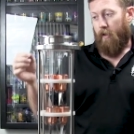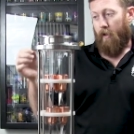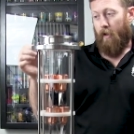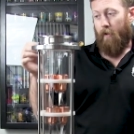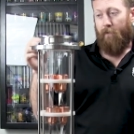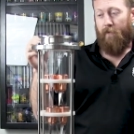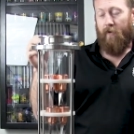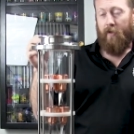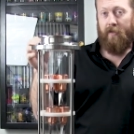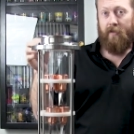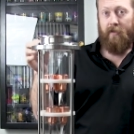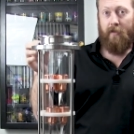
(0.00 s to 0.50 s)

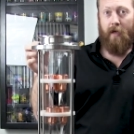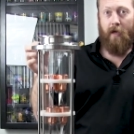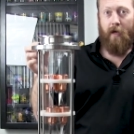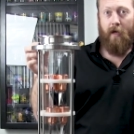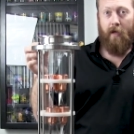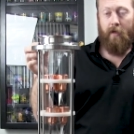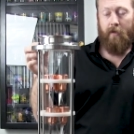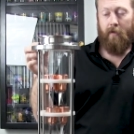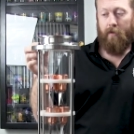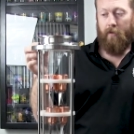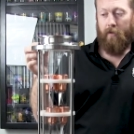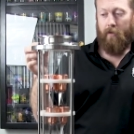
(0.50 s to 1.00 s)
If it's
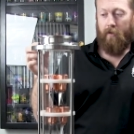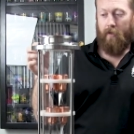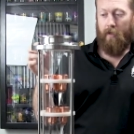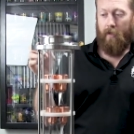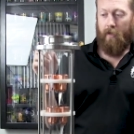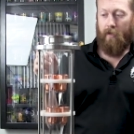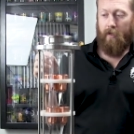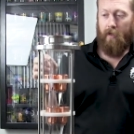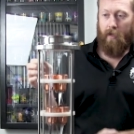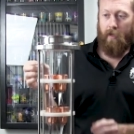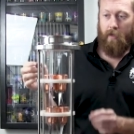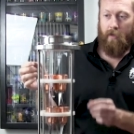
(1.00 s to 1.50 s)
not, then
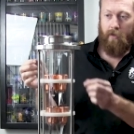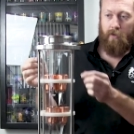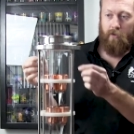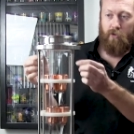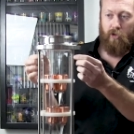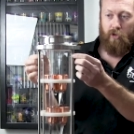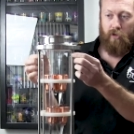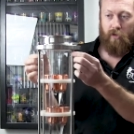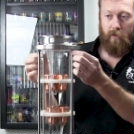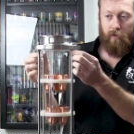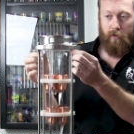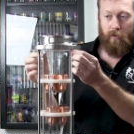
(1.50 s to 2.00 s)
again,
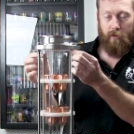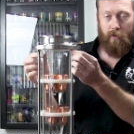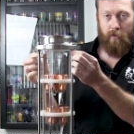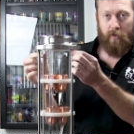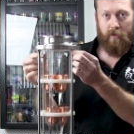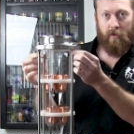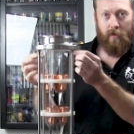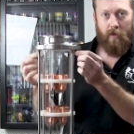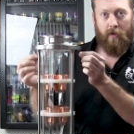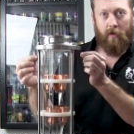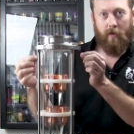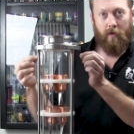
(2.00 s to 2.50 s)
just
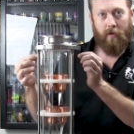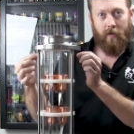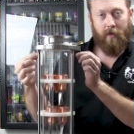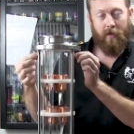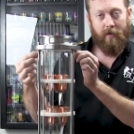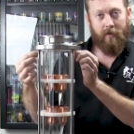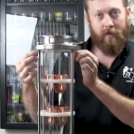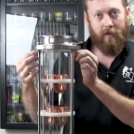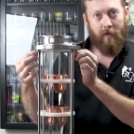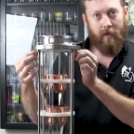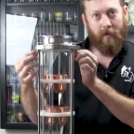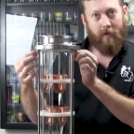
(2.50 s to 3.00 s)
loosen
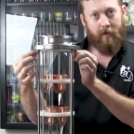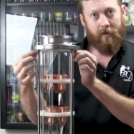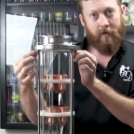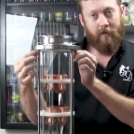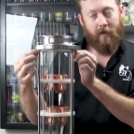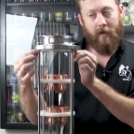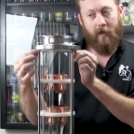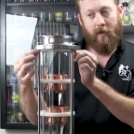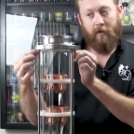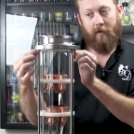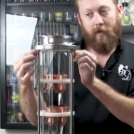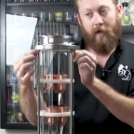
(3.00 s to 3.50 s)
these
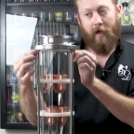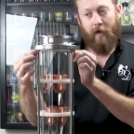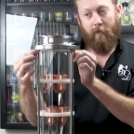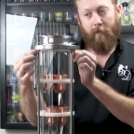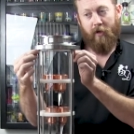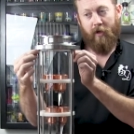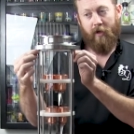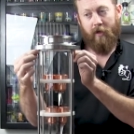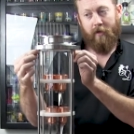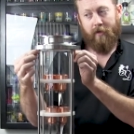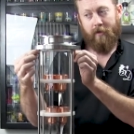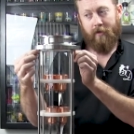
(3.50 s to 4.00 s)
inside
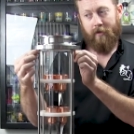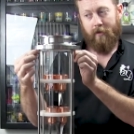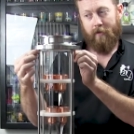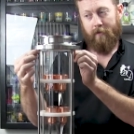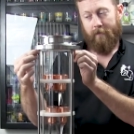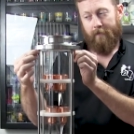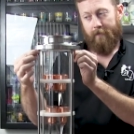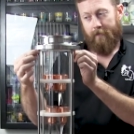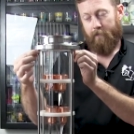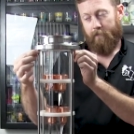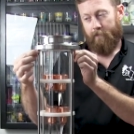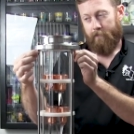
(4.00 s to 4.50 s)
top nuts
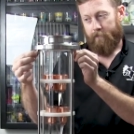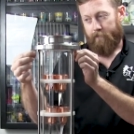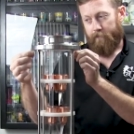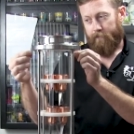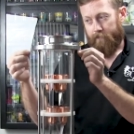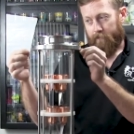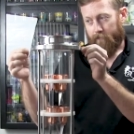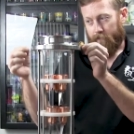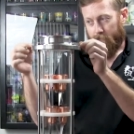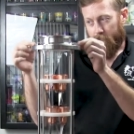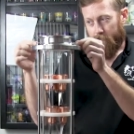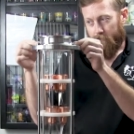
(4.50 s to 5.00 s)

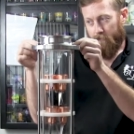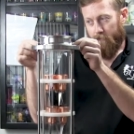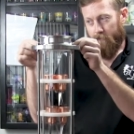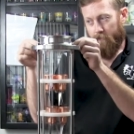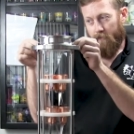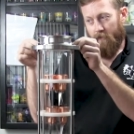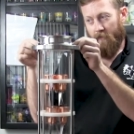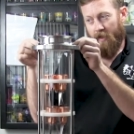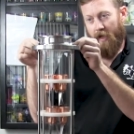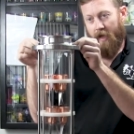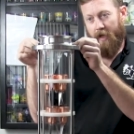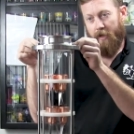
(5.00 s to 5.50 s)

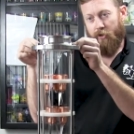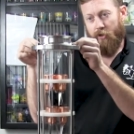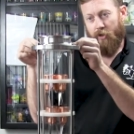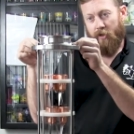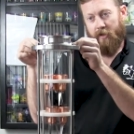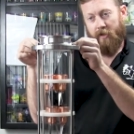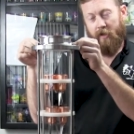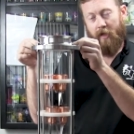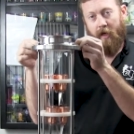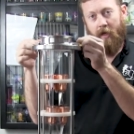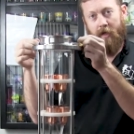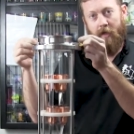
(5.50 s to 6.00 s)
and
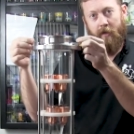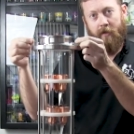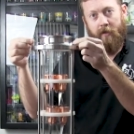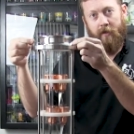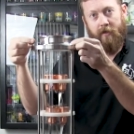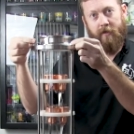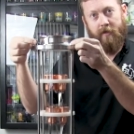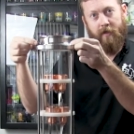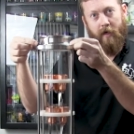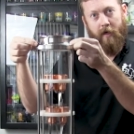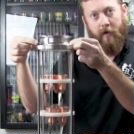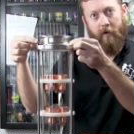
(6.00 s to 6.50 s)
just tighten
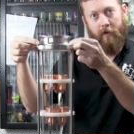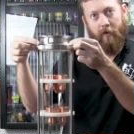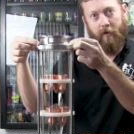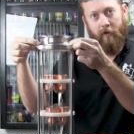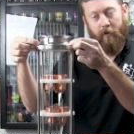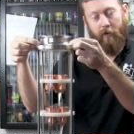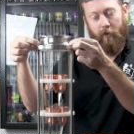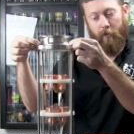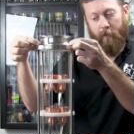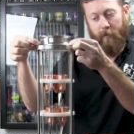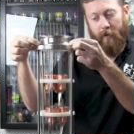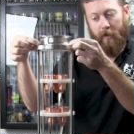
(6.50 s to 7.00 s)
these down a
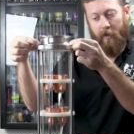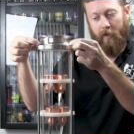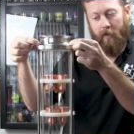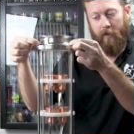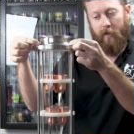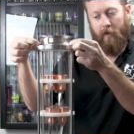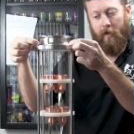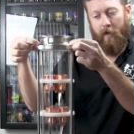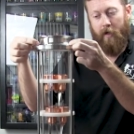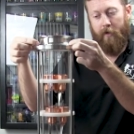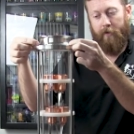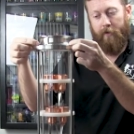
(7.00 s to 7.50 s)
little
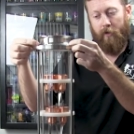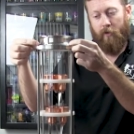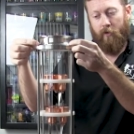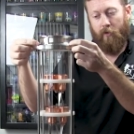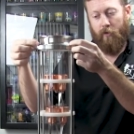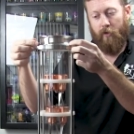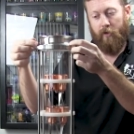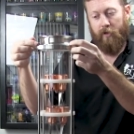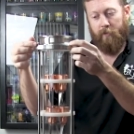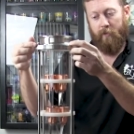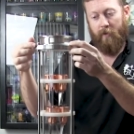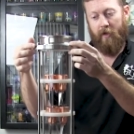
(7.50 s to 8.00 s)
bit on the
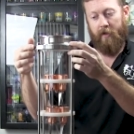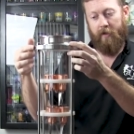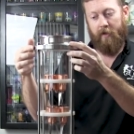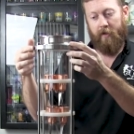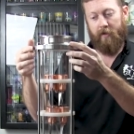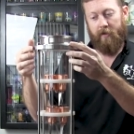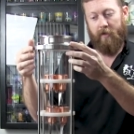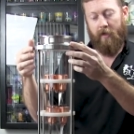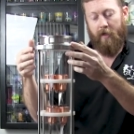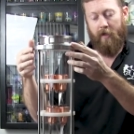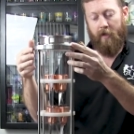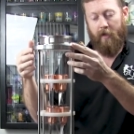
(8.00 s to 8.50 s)

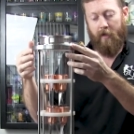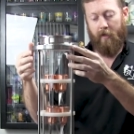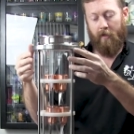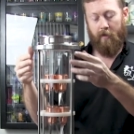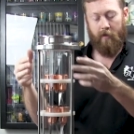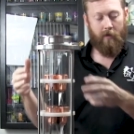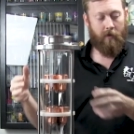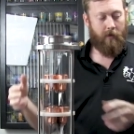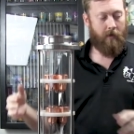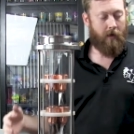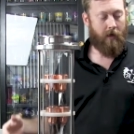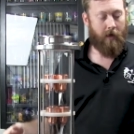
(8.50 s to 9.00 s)
corresponding
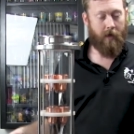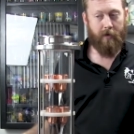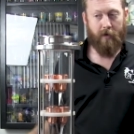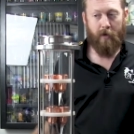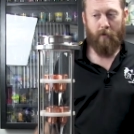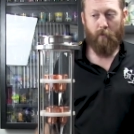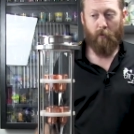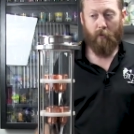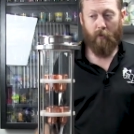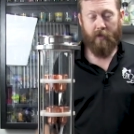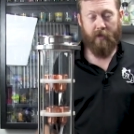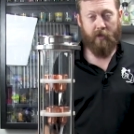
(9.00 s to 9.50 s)
side and
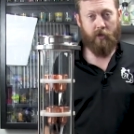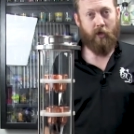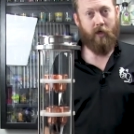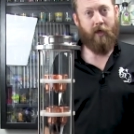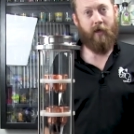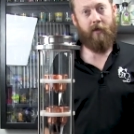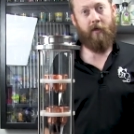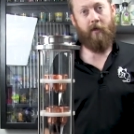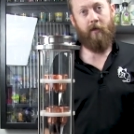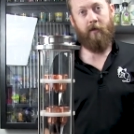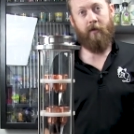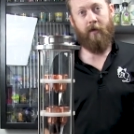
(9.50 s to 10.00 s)
then
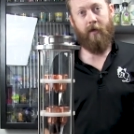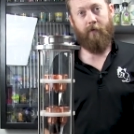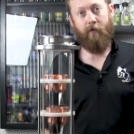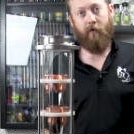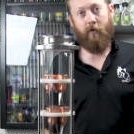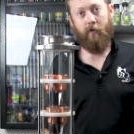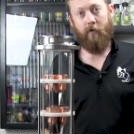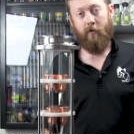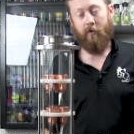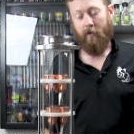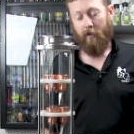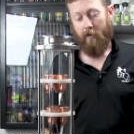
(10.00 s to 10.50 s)
rechecking
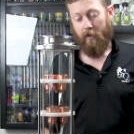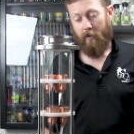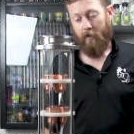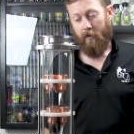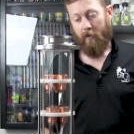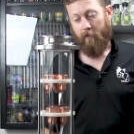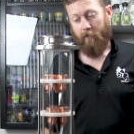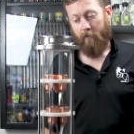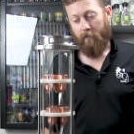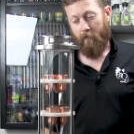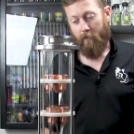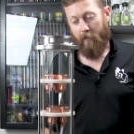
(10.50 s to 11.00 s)
level.
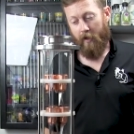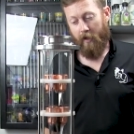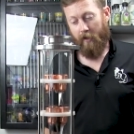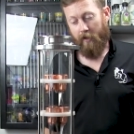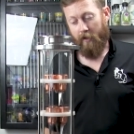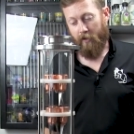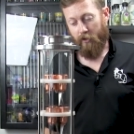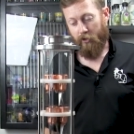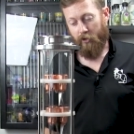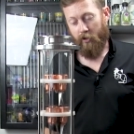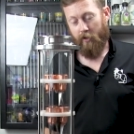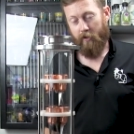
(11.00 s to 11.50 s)

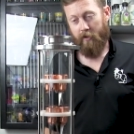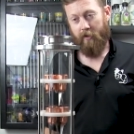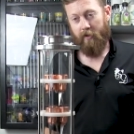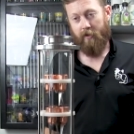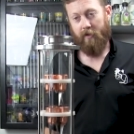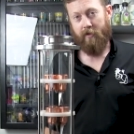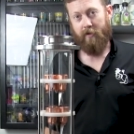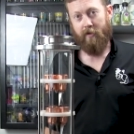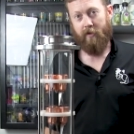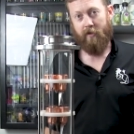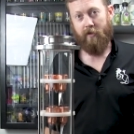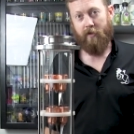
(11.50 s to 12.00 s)
Making sure that
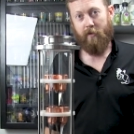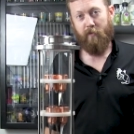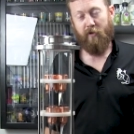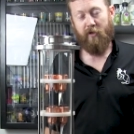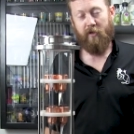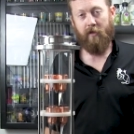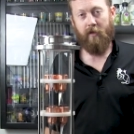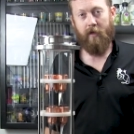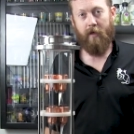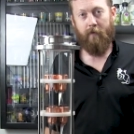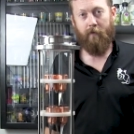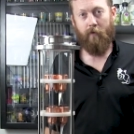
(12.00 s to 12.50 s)
the system
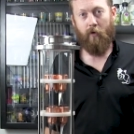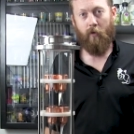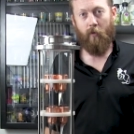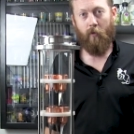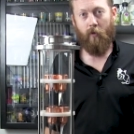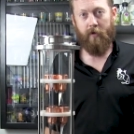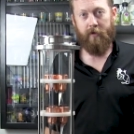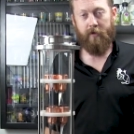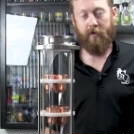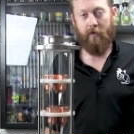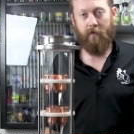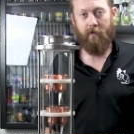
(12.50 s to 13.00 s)
is level
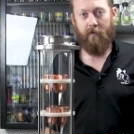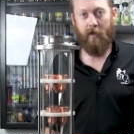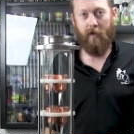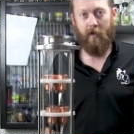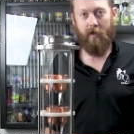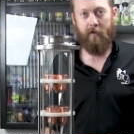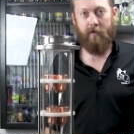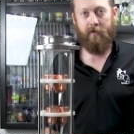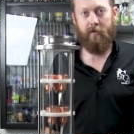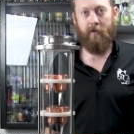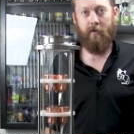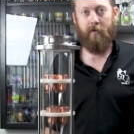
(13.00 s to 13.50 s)
once you've
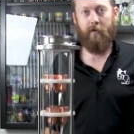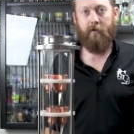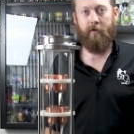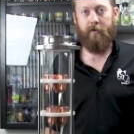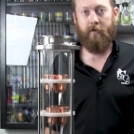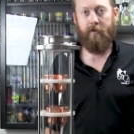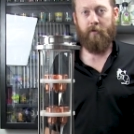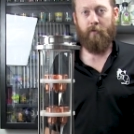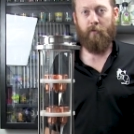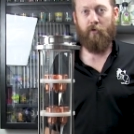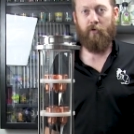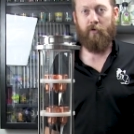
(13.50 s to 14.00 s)
got it sealed
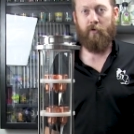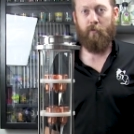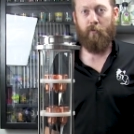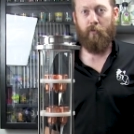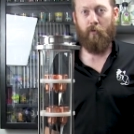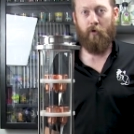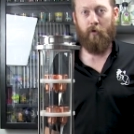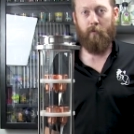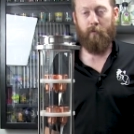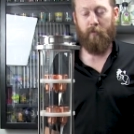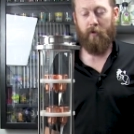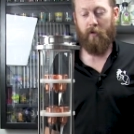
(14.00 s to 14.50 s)
is the most
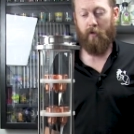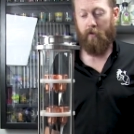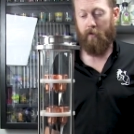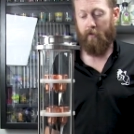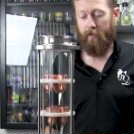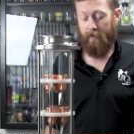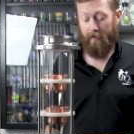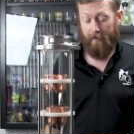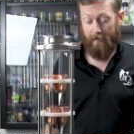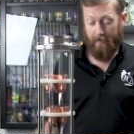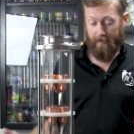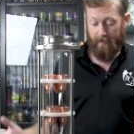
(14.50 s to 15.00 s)
important part.